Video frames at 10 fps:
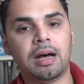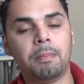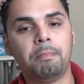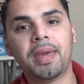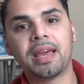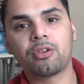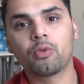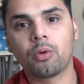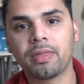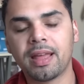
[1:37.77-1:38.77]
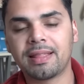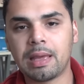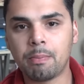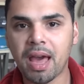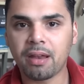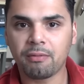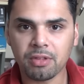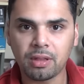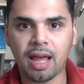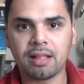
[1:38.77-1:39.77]
Make sure that the amount of
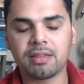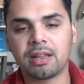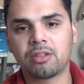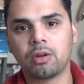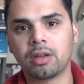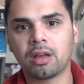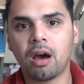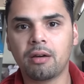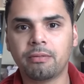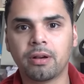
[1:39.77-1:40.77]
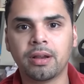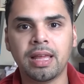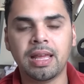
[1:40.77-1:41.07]
slots that it's going to cover